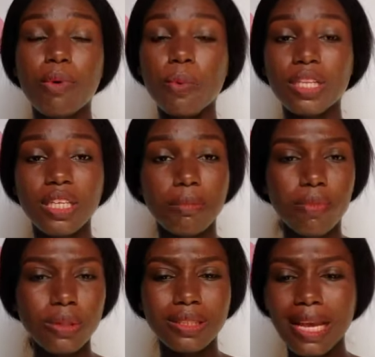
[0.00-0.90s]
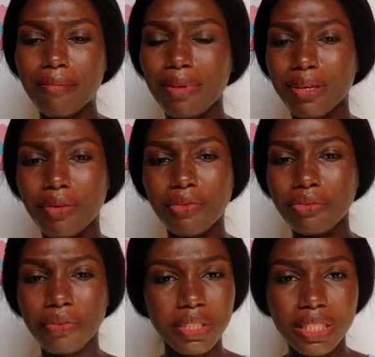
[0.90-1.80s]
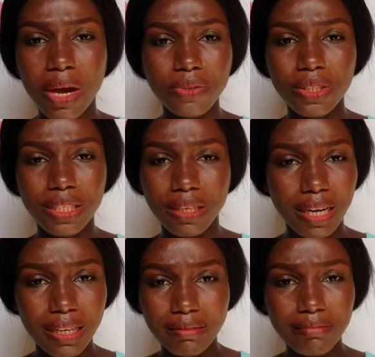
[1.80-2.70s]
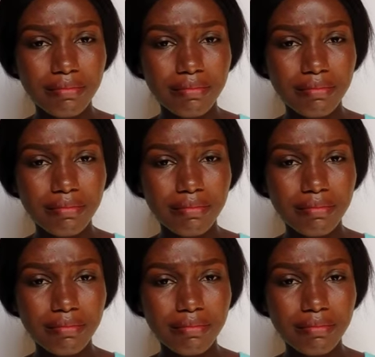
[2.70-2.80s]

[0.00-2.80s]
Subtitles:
But within a month, I make over 50,000 naira.